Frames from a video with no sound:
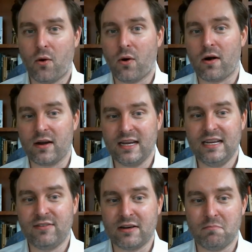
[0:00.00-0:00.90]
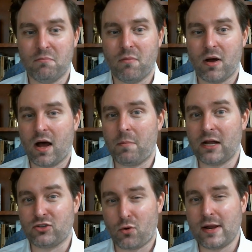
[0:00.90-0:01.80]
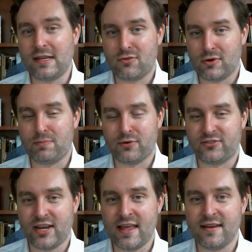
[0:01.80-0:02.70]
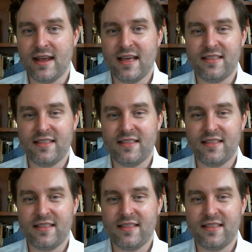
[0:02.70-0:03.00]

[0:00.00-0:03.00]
or even about 23%